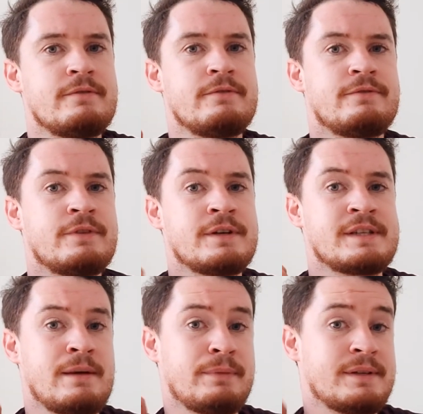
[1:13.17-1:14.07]
For
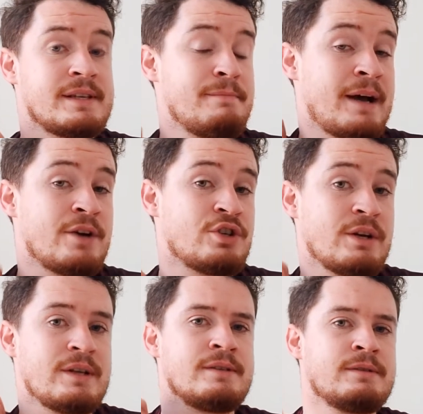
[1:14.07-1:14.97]
example, St.
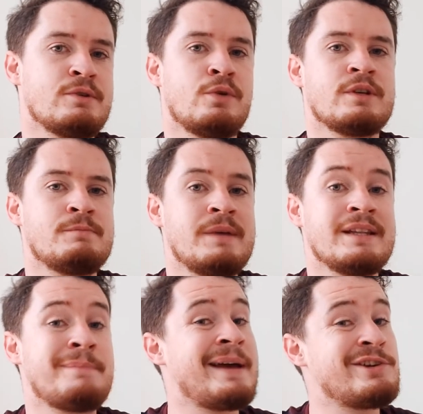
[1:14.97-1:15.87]
Patrick is known as being
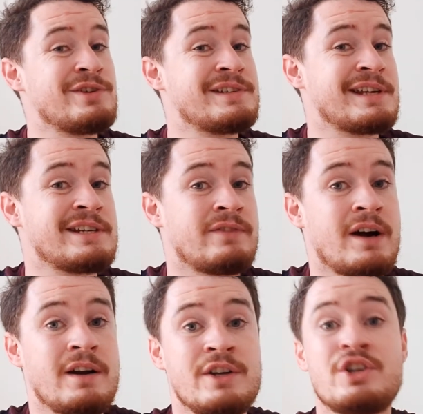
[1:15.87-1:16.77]
the patron saint of
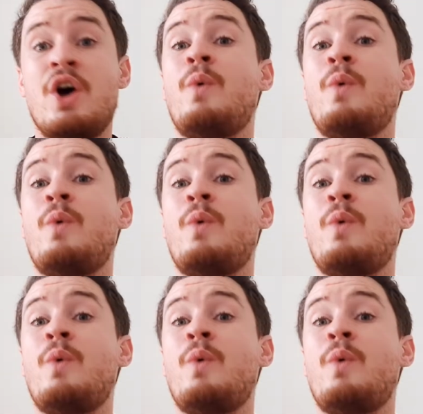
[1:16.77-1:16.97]
Ireland,